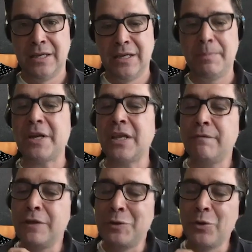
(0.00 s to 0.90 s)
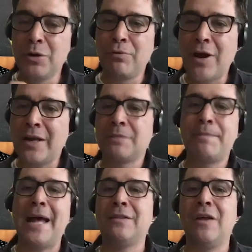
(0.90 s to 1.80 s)
But if your product
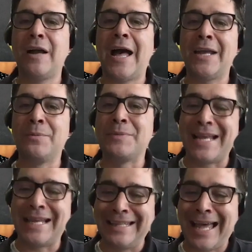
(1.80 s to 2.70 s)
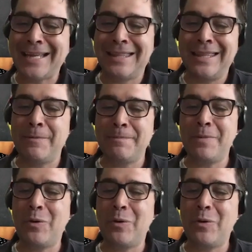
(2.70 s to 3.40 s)
backlog items lack them,